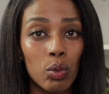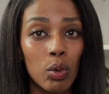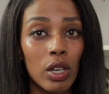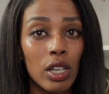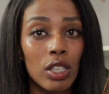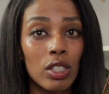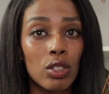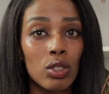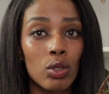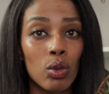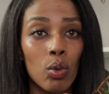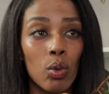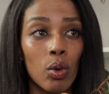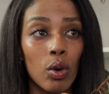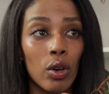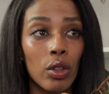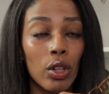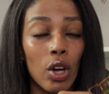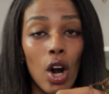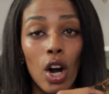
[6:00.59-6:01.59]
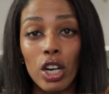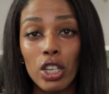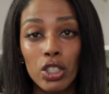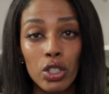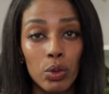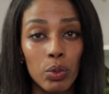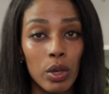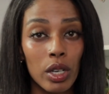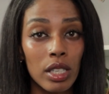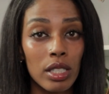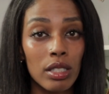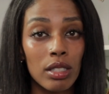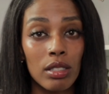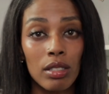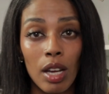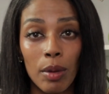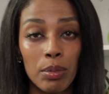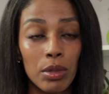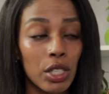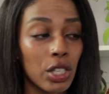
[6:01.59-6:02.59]
ones, or the harsher
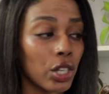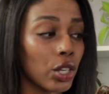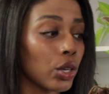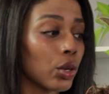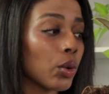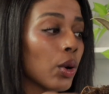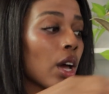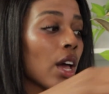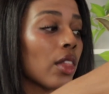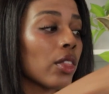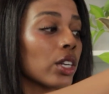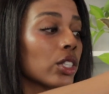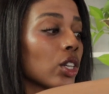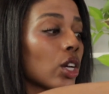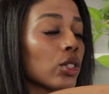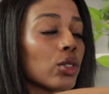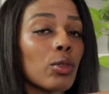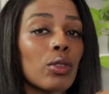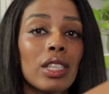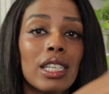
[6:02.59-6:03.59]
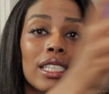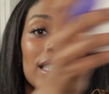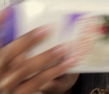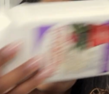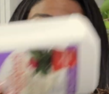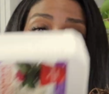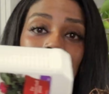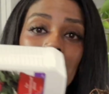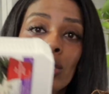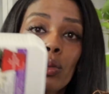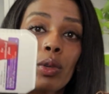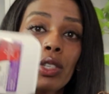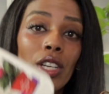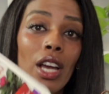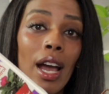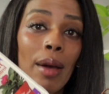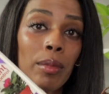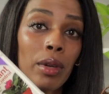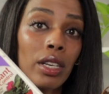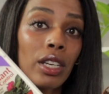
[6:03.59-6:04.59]
ones, up to you. There's also these things, which
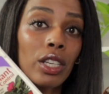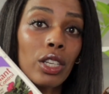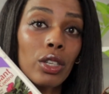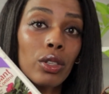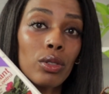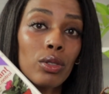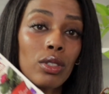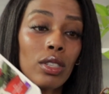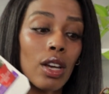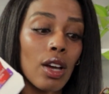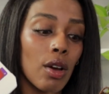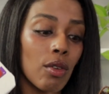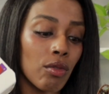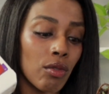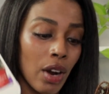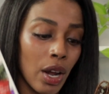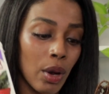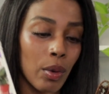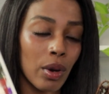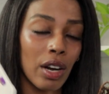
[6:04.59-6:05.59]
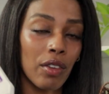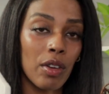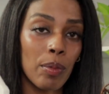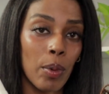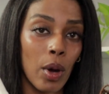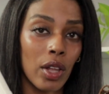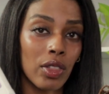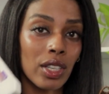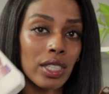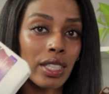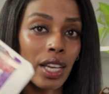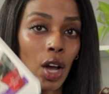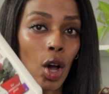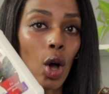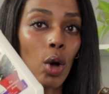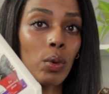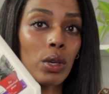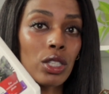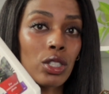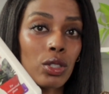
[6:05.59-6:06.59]
I'm gonna use right when I repot this. I
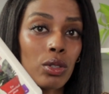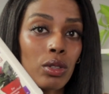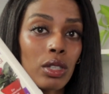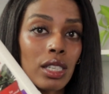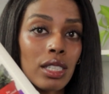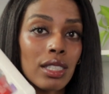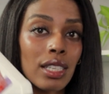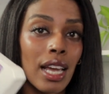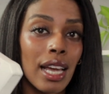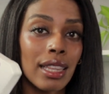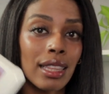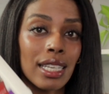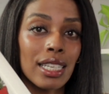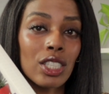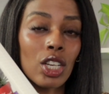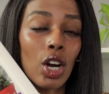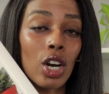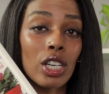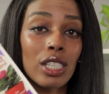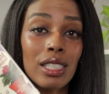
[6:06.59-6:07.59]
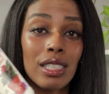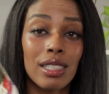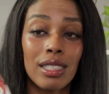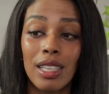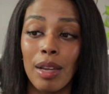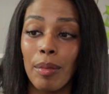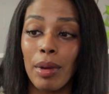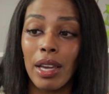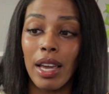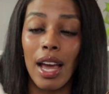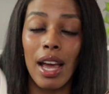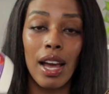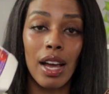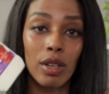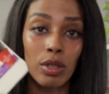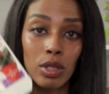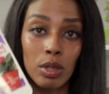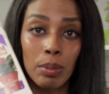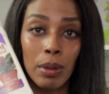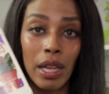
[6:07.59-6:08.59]
always do this, and these are systemic
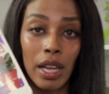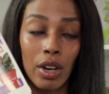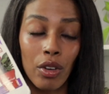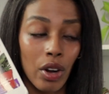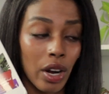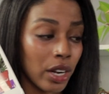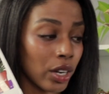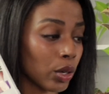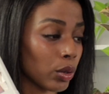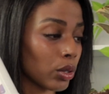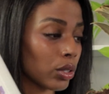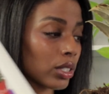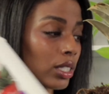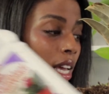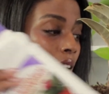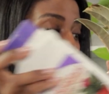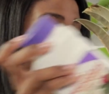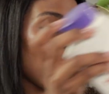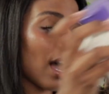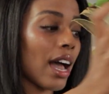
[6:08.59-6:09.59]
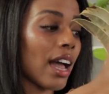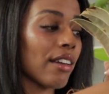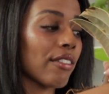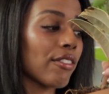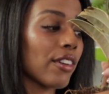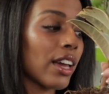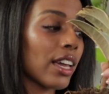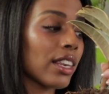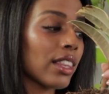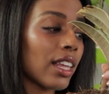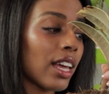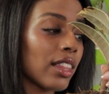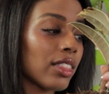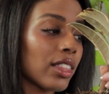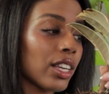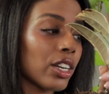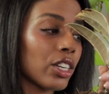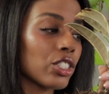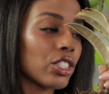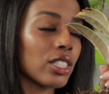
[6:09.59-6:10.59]
houseplant granules. I find that
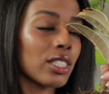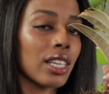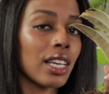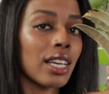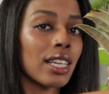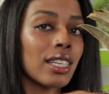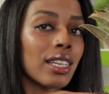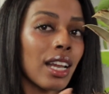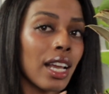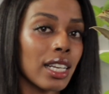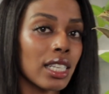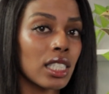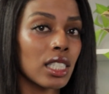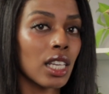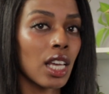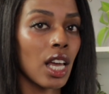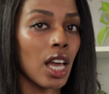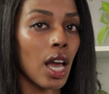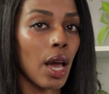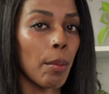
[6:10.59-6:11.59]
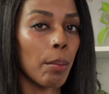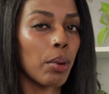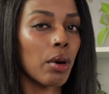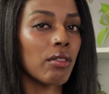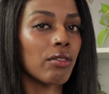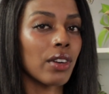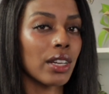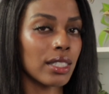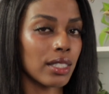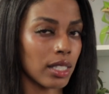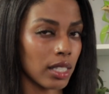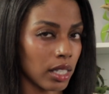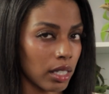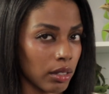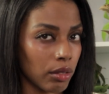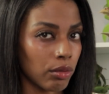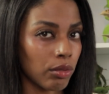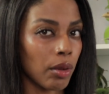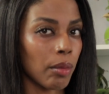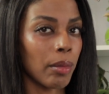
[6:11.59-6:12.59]
they're just like a nice
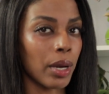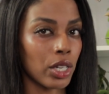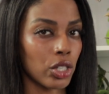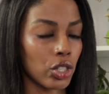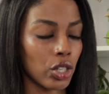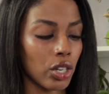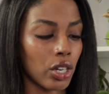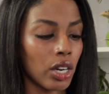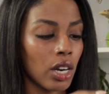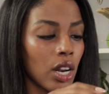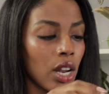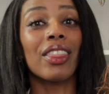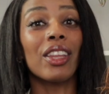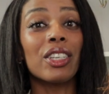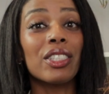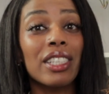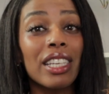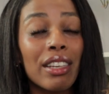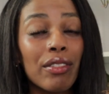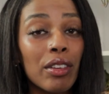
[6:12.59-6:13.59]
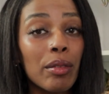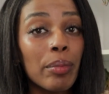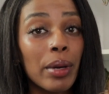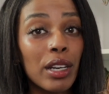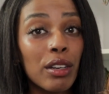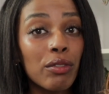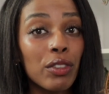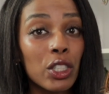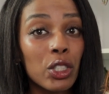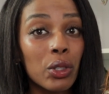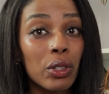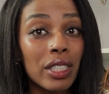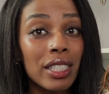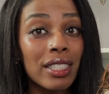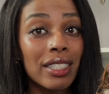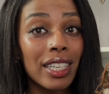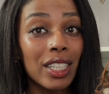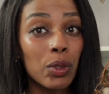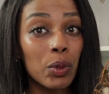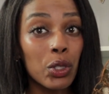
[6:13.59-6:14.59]
preventative measure. There's even beneficial
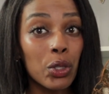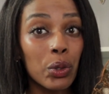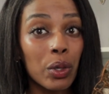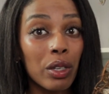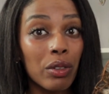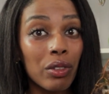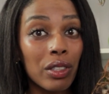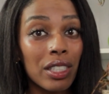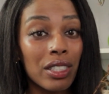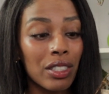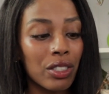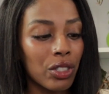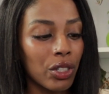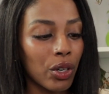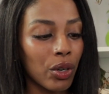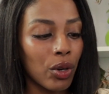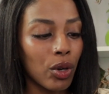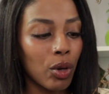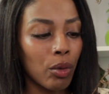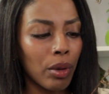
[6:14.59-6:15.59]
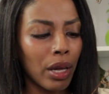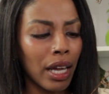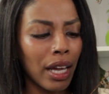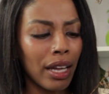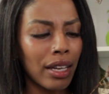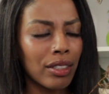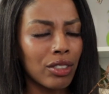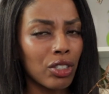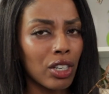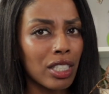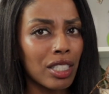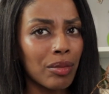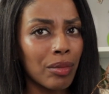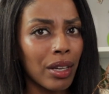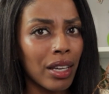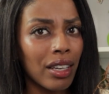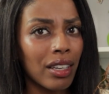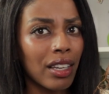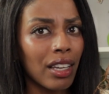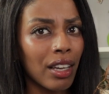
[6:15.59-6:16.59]
insects which you can release into your home, and trust
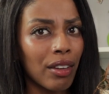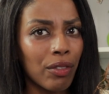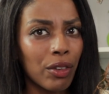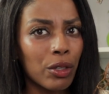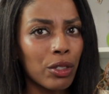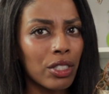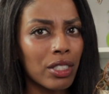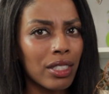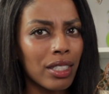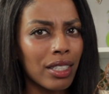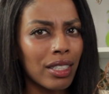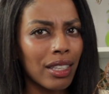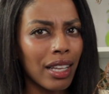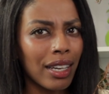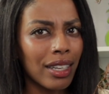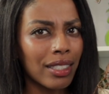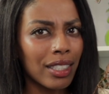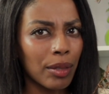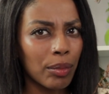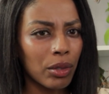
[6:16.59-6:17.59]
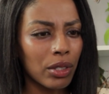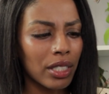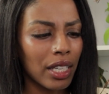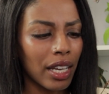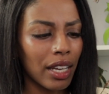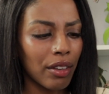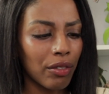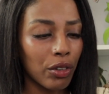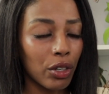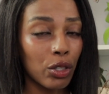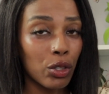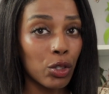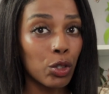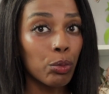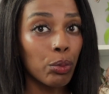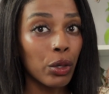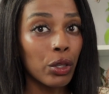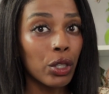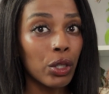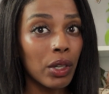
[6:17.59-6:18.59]
me, if you just did like a double take, if you're
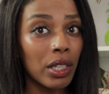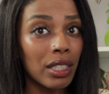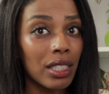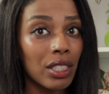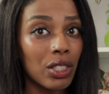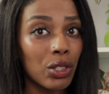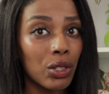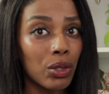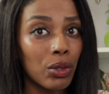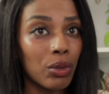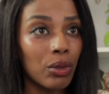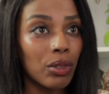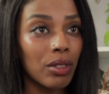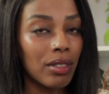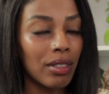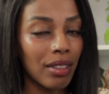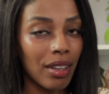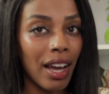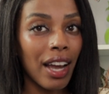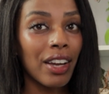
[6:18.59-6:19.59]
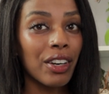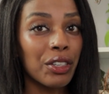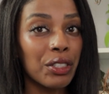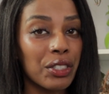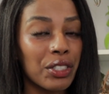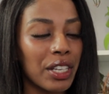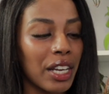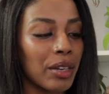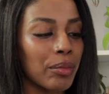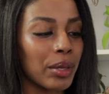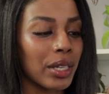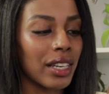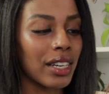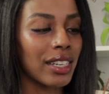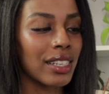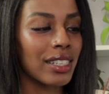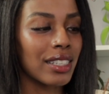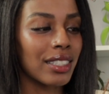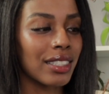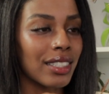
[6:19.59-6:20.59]
super new at this too, I understand,
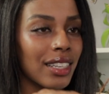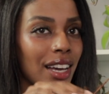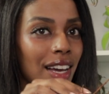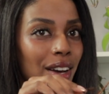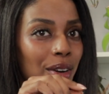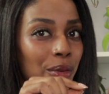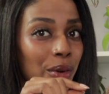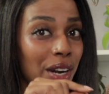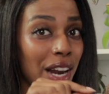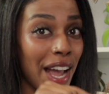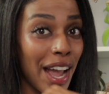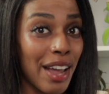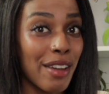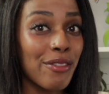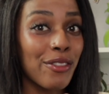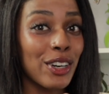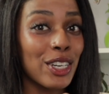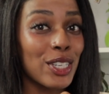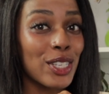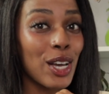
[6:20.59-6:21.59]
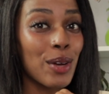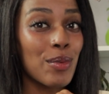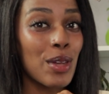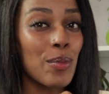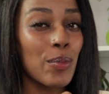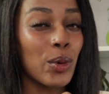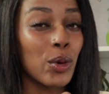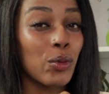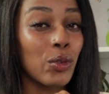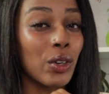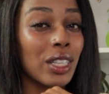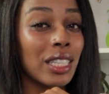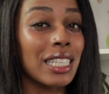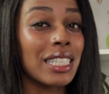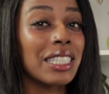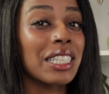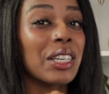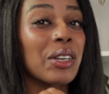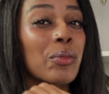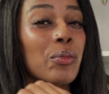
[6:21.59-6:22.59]
because when I first saw people
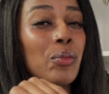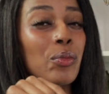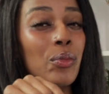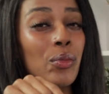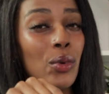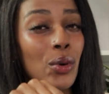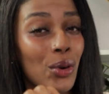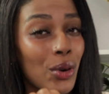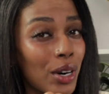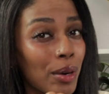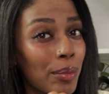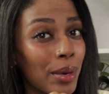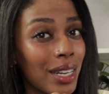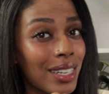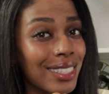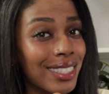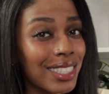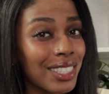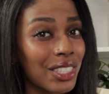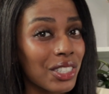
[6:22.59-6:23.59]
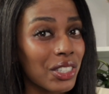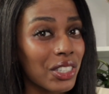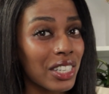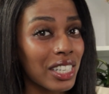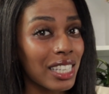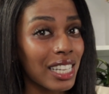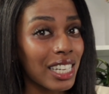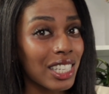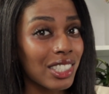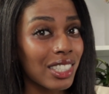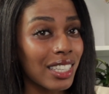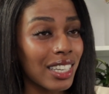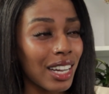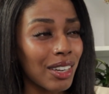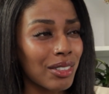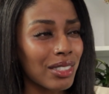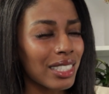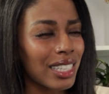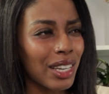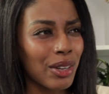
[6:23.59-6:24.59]
releasing more bugs into their collection, I
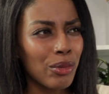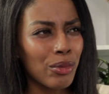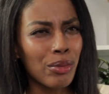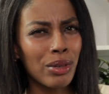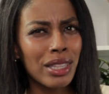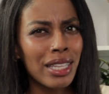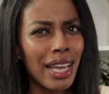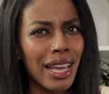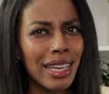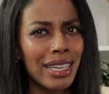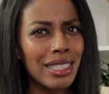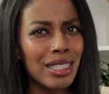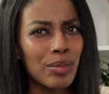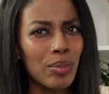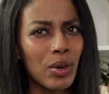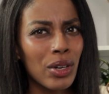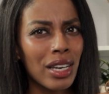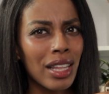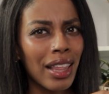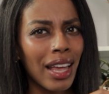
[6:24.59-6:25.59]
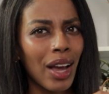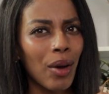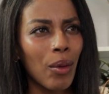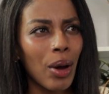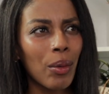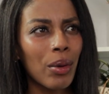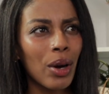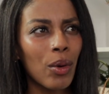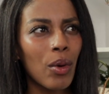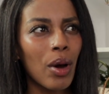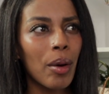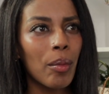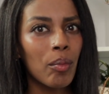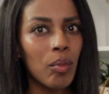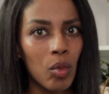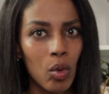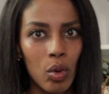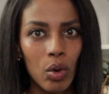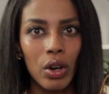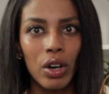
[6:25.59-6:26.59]
was like, what the heck is the point of that? Why would I want
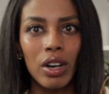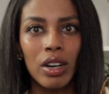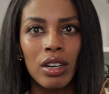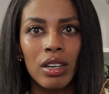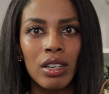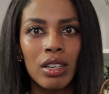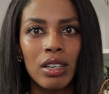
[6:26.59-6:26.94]
more